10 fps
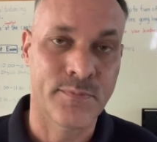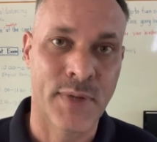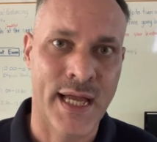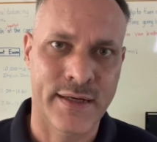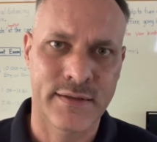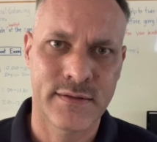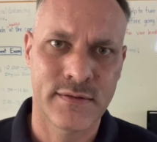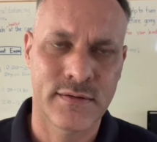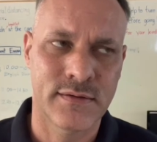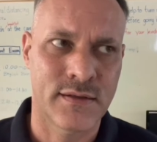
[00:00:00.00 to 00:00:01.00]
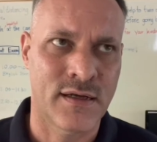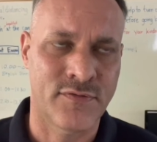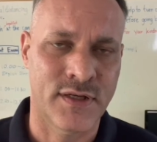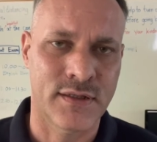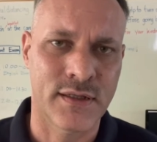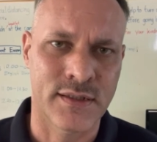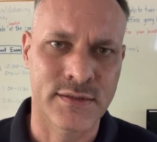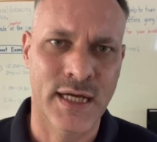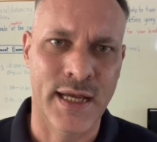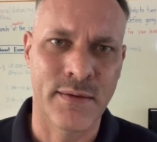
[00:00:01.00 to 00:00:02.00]
Bad, I think. In
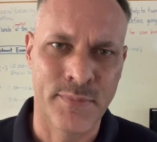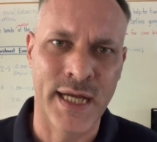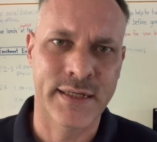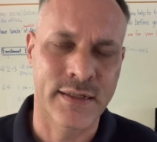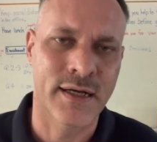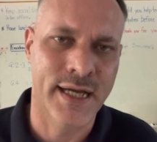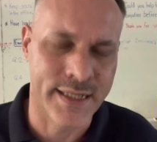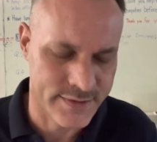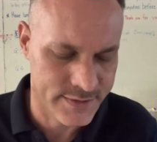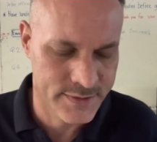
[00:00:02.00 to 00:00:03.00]
Thai, bad, yeah, eight.